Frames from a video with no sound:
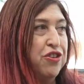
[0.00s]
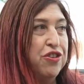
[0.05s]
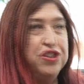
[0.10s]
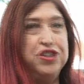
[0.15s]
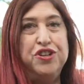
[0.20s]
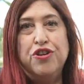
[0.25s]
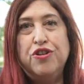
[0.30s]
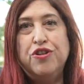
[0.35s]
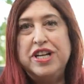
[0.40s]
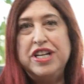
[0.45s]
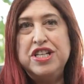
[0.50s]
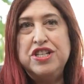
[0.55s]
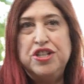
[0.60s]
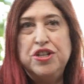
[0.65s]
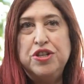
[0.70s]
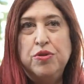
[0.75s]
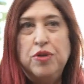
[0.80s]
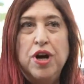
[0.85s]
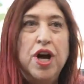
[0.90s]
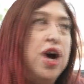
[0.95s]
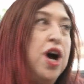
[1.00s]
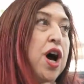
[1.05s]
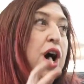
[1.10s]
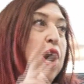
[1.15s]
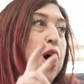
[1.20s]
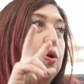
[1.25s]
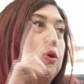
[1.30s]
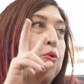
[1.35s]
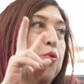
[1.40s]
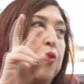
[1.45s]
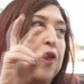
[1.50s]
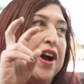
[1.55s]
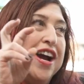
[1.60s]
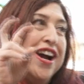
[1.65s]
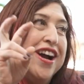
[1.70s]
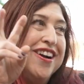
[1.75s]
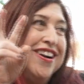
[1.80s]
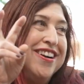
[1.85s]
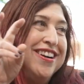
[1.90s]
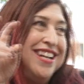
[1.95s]
Uh-huh. you're, you're into
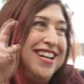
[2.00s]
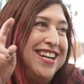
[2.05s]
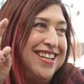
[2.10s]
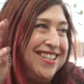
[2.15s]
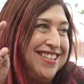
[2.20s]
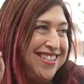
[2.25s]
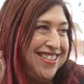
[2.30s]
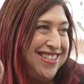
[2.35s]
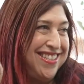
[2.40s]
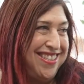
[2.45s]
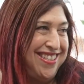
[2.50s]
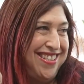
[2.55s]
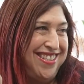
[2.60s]
awareness.